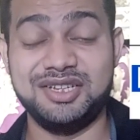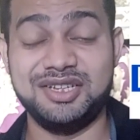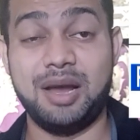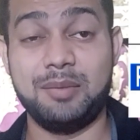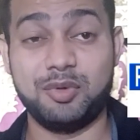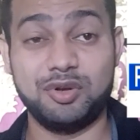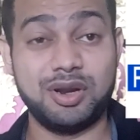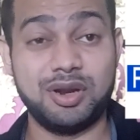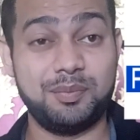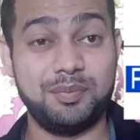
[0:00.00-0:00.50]
I'm
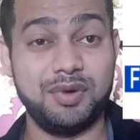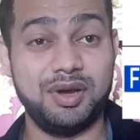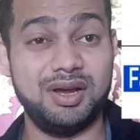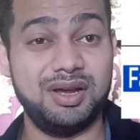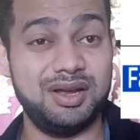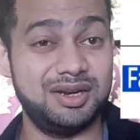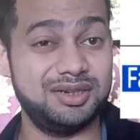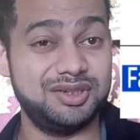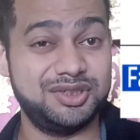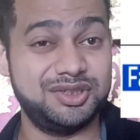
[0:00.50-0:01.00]

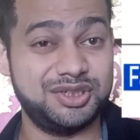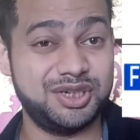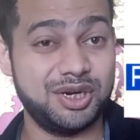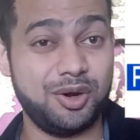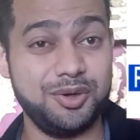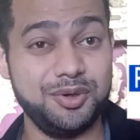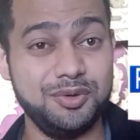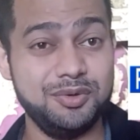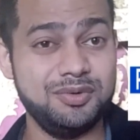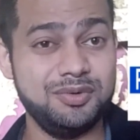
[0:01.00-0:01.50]
gonna show
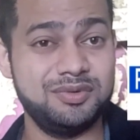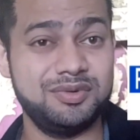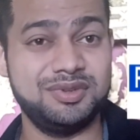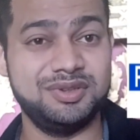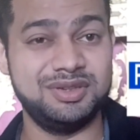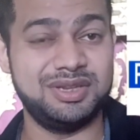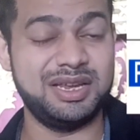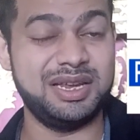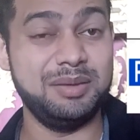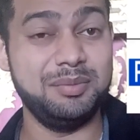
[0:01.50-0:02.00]
you
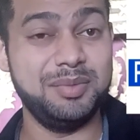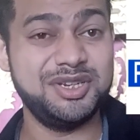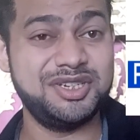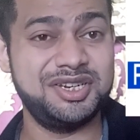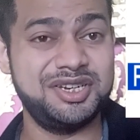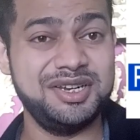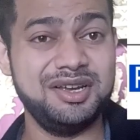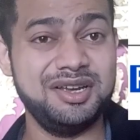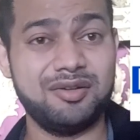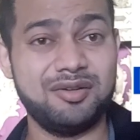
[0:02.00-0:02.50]
the image
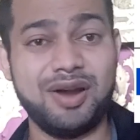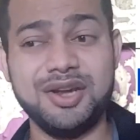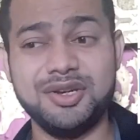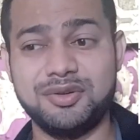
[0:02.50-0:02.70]
here, right?